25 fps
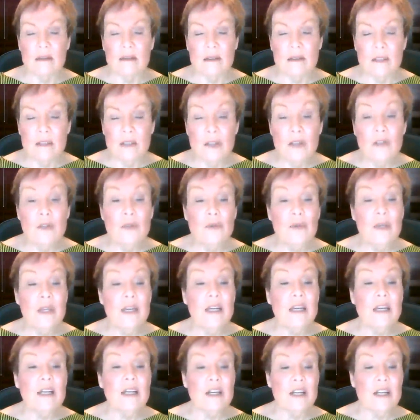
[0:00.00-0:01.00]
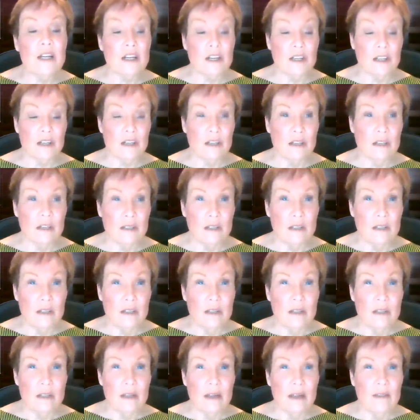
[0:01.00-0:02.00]
new year
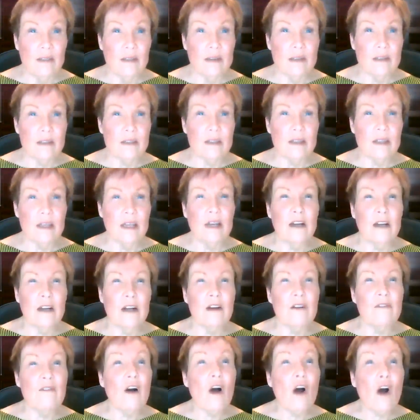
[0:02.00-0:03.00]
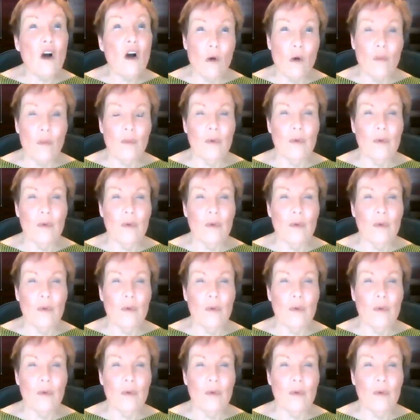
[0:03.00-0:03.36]
and this year of hope